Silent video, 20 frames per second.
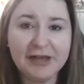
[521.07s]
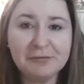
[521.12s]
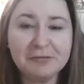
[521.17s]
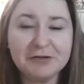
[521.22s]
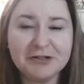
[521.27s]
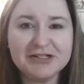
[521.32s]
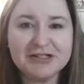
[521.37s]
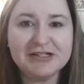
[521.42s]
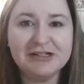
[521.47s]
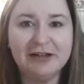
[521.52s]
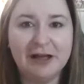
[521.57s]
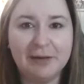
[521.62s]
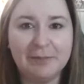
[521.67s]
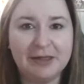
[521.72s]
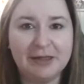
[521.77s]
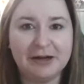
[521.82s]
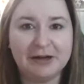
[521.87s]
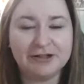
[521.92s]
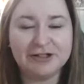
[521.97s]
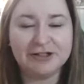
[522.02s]
and they were
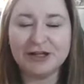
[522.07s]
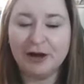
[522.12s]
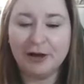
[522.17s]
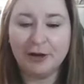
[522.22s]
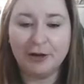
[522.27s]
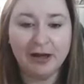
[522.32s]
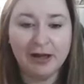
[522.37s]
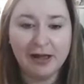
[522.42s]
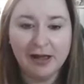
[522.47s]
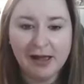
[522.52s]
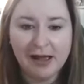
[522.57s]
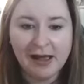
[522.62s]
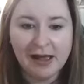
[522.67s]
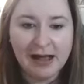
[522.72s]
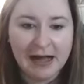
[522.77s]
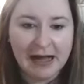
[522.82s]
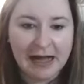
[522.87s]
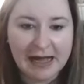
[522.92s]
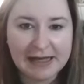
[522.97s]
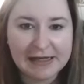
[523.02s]
still up there. So
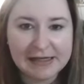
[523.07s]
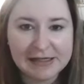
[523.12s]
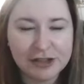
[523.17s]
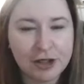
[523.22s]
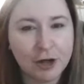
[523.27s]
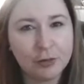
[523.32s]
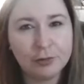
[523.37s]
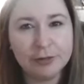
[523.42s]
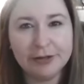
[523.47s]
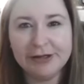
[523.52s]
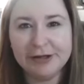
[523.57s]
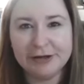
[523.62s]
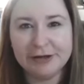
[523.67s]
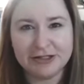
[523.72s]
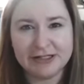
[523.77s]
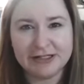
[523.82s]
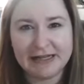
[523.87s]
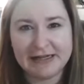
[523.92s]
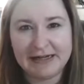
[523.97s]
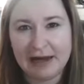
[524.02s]
I don't
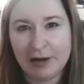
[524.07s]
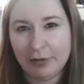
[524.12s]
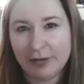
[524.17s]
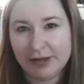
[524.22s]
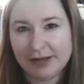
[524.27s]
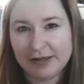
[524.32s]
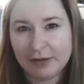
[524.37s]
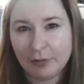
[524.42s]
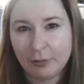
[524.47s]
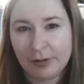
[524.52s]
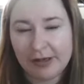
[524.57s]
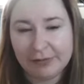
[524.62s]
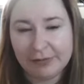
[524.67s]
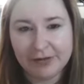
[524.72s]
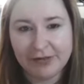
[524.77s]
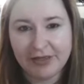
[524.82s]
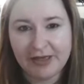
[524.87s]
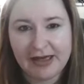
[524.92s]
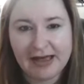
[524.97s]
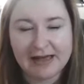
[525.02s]
really understand how they get
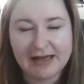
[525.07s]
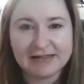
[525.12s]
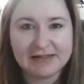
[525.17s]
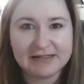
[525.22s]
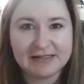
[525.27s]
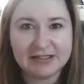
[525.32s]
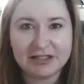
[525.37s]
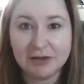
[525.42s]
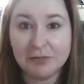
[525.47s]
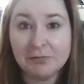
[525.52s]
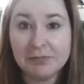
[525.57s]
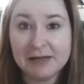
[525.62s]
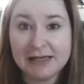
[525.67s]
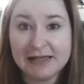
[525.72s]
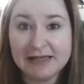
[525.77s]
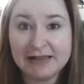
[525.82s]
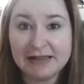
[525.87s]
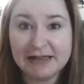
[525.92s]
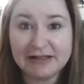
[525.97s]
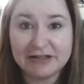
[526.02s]
away with that.
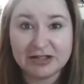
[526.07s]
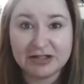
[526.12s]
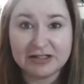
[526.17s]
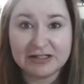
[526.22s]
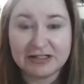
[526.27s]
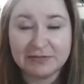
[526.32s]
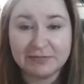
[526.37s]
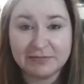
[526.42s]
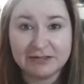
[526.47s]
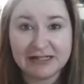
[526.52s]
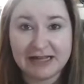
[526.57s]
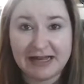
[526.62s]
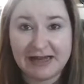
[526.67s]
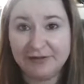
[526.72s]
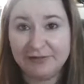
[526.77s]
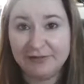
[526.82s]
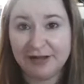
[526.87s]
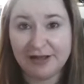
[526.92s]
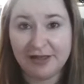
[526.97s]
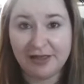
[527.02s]
To me, that just
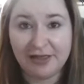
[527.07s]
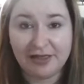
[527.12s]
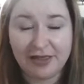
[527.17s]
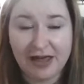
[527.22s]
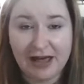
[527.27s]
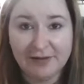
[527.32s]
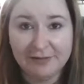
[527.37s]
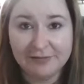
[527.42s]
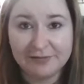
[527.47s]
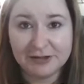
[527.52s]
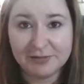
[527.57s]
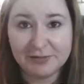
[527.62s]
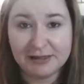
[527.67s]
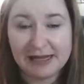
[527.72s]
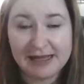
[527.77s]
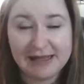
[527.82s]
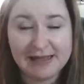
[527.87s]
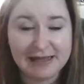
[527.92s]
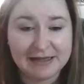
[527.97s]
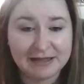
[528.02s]
seems kind of like
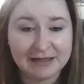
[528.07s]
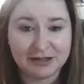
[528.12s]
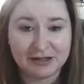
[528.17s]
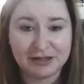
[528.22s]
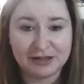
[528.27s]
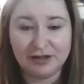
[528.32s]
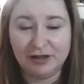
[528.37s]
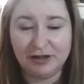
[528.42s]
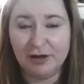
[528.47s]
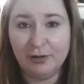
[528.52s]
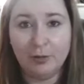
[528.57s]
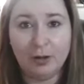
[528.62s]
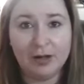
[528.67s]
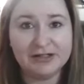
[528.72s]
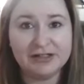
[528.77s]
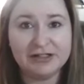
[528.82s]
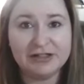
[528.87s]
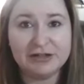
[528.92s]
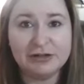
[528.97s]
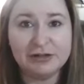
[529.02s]
theft, but I guess,
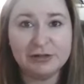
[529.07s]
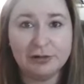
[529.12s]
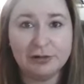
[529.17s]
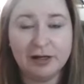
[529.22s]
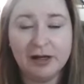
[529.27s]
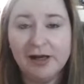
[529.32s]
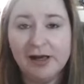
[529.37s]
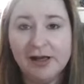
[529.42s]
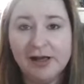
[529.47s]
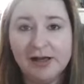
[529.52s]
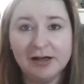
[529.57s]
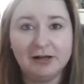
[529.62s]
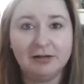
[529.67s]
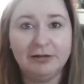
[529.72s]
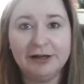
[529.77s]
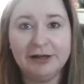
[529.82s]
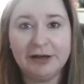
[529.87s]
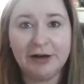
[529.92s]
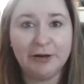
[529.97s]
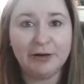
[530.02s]
once you
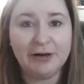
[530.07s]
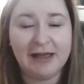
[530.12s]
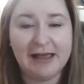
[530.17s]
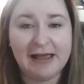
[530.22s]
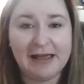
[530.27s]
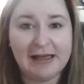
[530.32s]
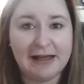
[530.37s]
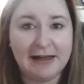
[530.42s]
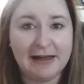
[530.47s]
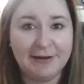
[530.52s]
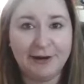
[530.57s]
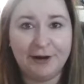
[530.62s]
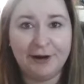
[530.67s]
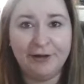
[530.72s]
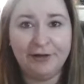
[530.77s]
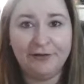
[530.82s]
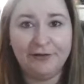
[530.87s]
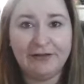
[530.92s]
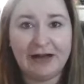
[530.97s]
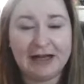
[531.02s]
click OK
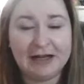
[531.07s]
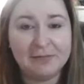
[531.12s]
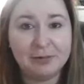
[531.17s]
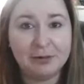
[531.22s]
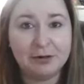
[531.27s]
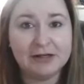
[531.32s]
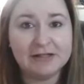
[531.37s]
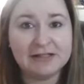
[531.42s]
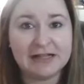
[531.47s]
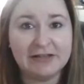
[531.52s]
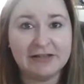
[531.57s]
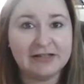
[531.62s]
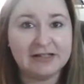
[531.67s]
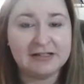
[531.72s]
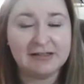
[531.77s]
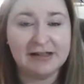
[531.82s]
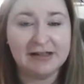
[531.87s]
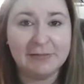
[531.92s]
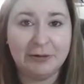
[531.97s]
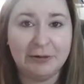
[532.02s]
on all the fine print
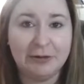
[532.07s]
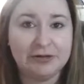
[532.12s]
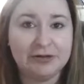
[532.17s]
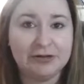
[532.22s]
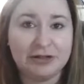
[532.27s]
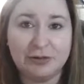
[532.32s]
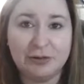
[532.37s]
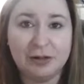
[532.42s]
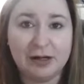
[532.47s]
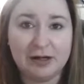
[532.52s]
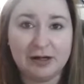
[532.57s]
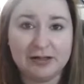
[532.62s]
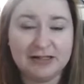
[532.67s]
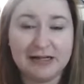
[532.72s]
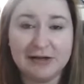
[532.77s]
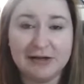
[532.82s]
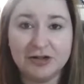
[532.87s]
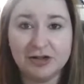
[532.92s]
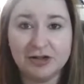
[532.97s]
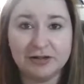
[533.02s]
on these labels, you
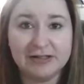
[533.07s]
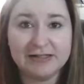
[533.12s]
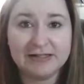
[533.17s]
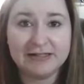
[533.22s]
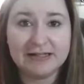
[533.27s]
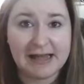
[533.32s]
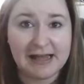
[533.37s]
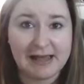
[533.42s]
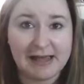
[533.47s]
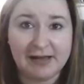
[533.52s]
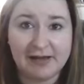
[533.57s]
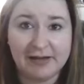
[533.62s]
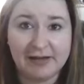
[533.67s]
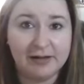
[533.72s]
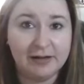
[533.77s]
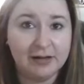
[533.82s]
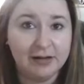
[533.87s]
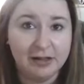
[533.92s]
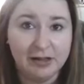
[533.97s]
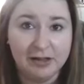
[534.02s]
are essentially
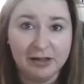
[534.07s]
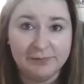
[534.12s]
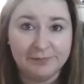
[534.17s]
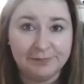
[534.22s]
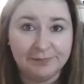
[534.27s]
saying